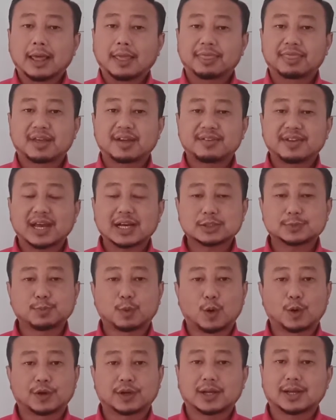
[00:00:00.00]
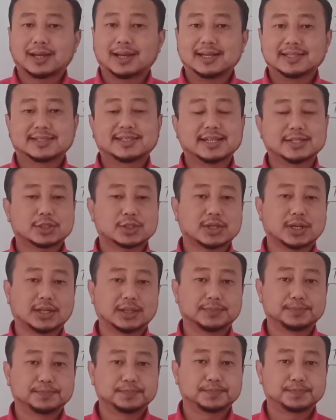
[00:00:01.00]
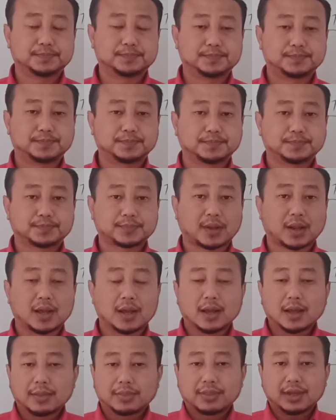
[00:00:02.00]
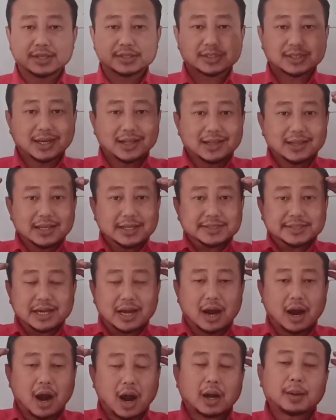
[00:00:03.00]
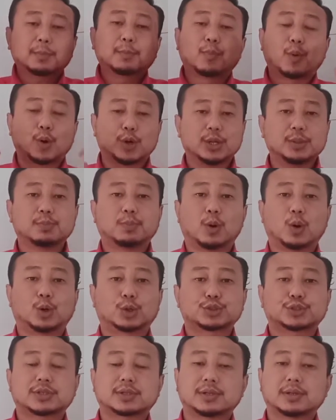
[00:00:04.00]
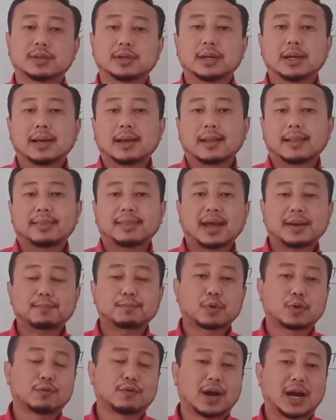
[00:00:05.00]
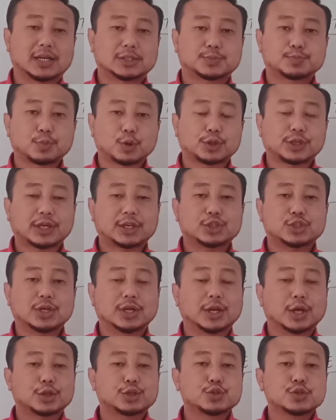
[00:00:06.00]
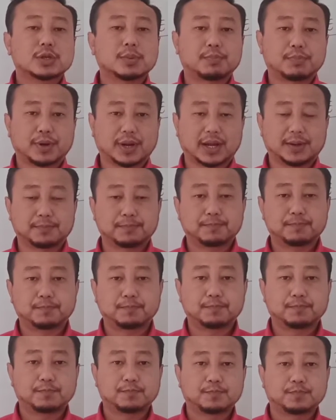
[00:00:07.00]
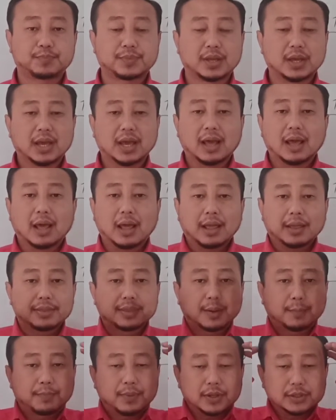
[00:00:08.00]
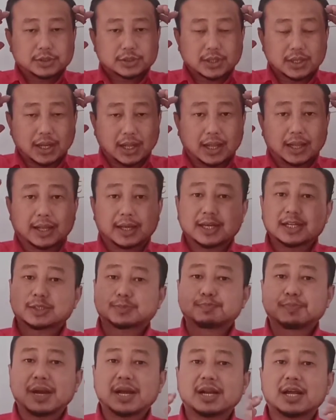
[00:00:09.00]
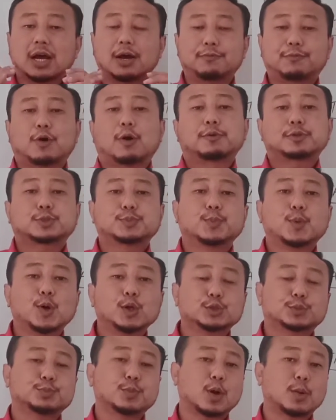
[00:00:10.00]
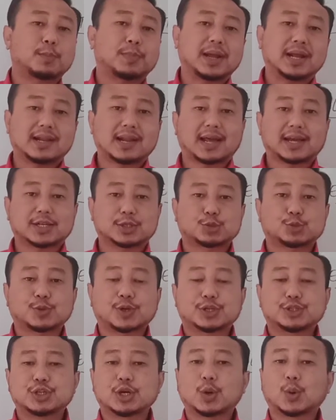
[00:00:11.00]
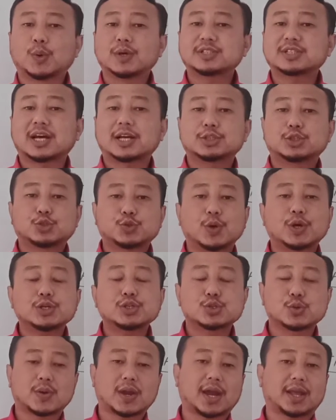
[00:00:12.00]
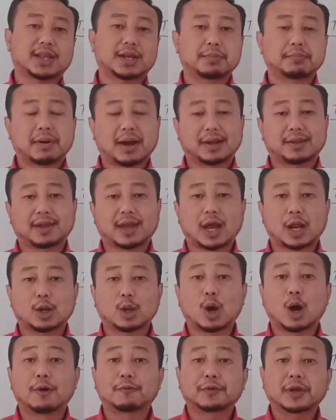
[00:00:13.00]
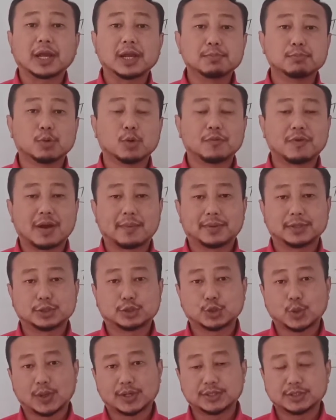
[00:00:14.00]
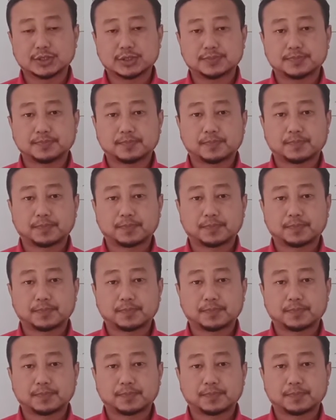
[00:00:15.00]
The next bone is the skull. The skull is a hard bony box that provides protection to the brain. The skull is made up of small plate-like structures which are joined together by the help of immovable joints.